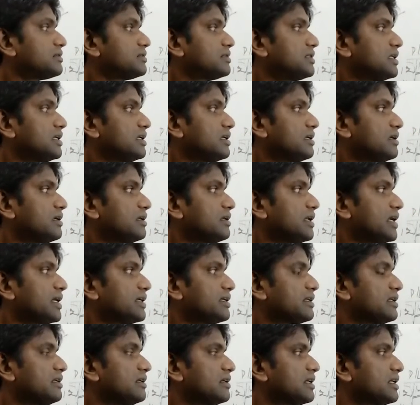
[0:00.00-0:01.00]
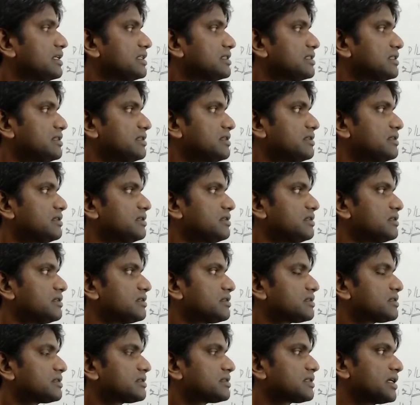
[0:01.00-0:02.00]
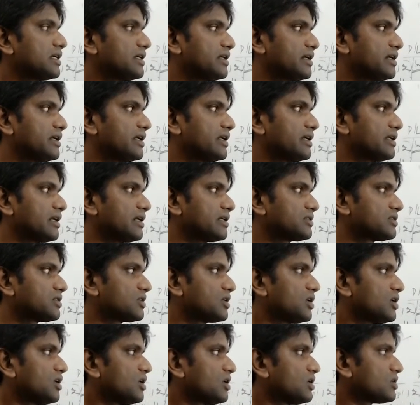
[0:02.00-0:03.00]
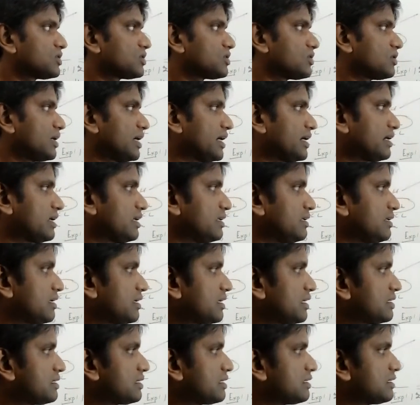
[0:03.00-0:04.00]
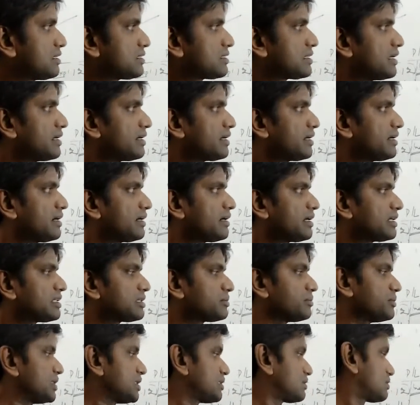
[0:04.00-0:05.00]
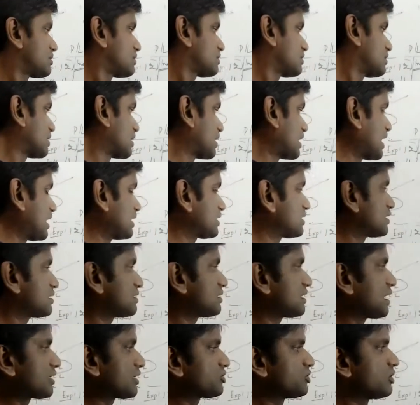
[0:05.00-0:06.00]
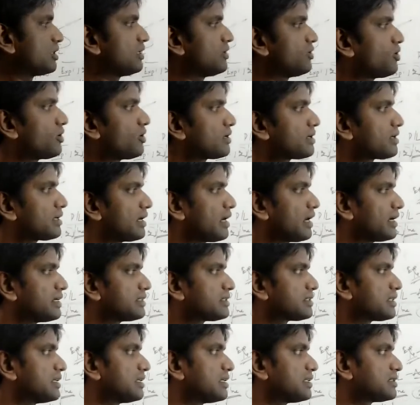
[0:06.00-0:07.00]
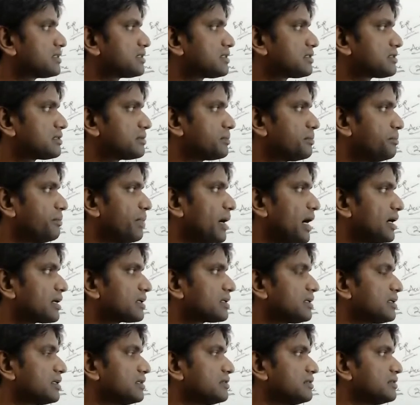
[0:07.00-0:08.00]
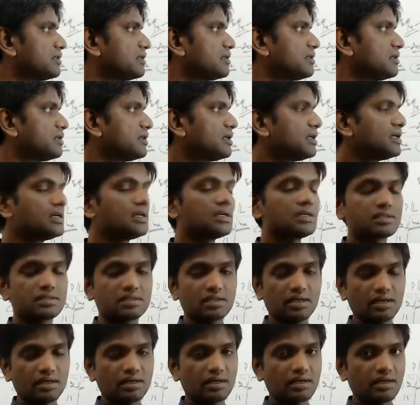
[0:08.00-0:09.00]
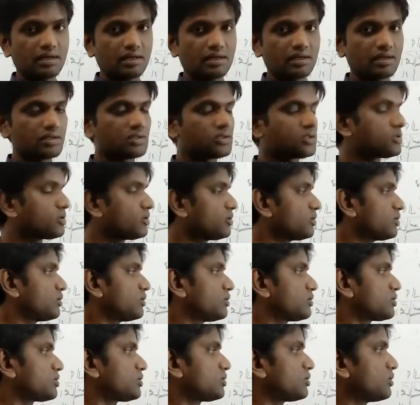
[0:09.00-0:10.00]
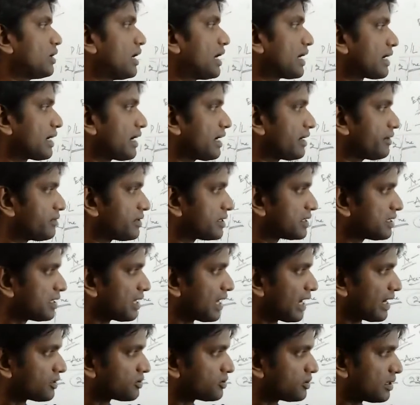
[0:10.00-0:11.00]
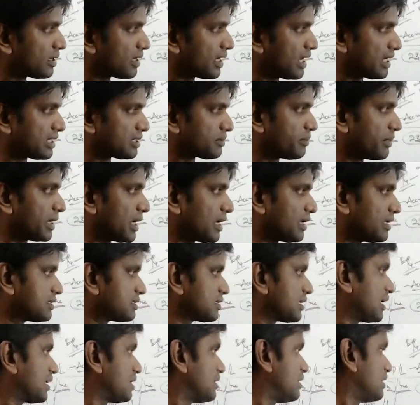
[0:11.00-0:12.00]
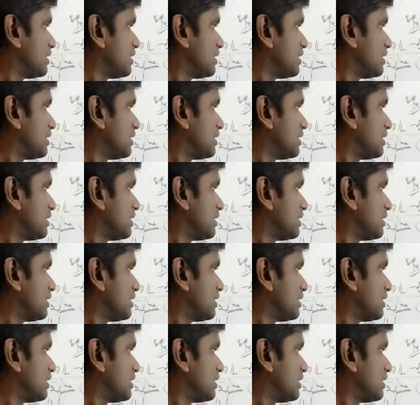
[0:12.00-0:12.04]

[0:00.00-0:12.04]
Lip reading: the net increase in the sundry debtors. So net increase in the sundry debtors means the cash is actually not realized; it is parked in the sundry debtors. So to arrive at the actual cash balance, I